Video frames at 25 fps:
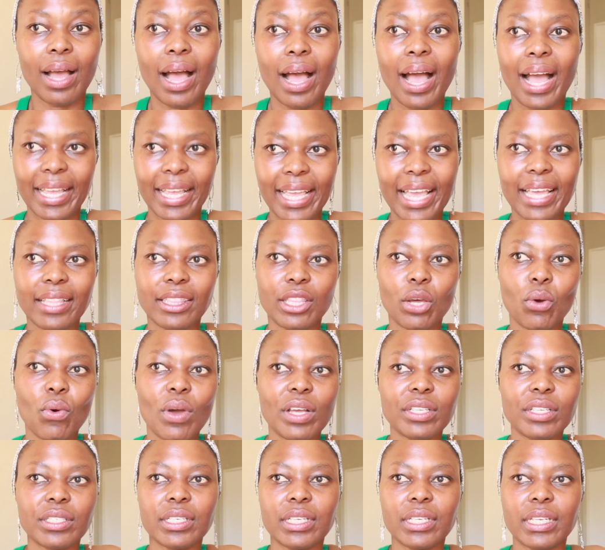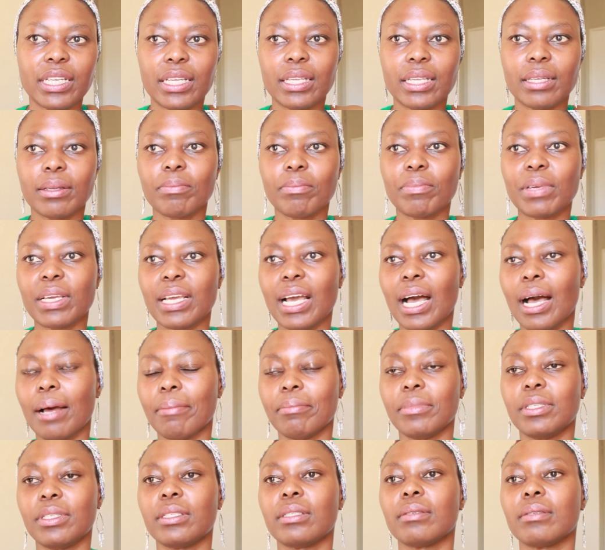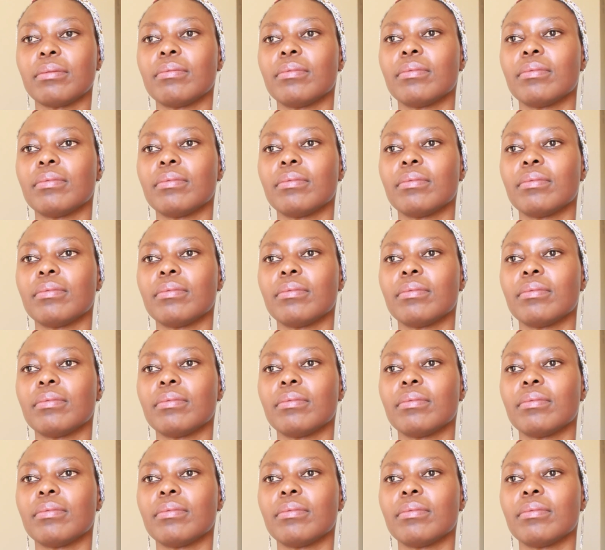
Again, the question becomes,